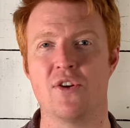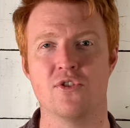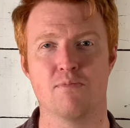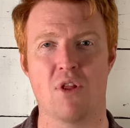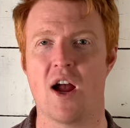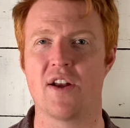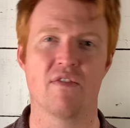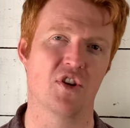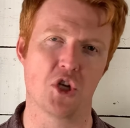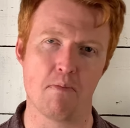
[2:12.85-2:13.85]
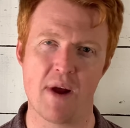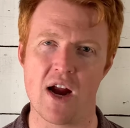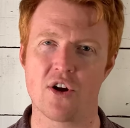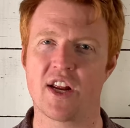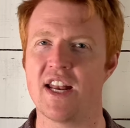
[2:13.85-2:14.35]
who's blind or visually
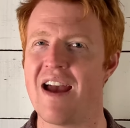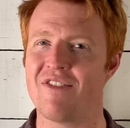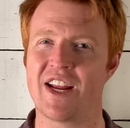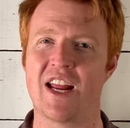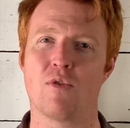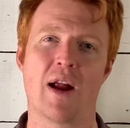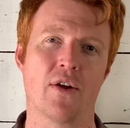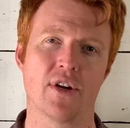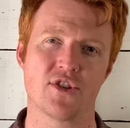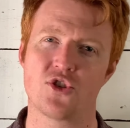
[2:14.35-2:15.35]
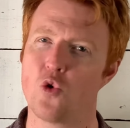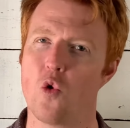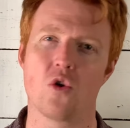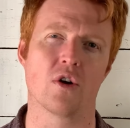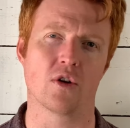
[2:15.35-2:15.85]
impaired can navigate around a
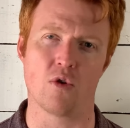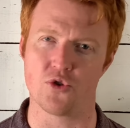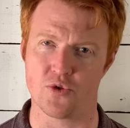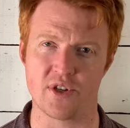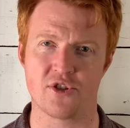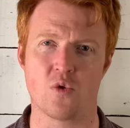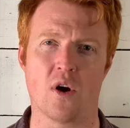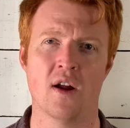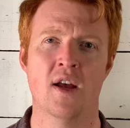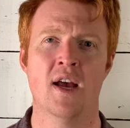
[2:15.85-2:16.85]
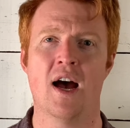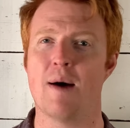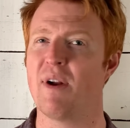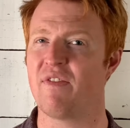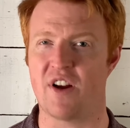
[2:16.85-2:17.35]
store or a grocery store,
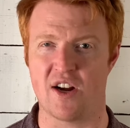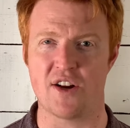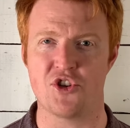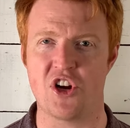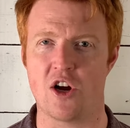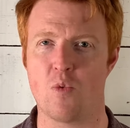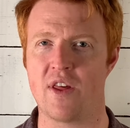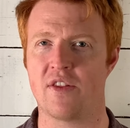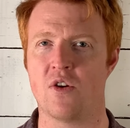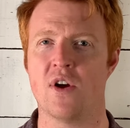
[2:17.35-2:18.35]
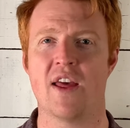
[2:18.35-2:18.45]
but I figured I'd share it with you.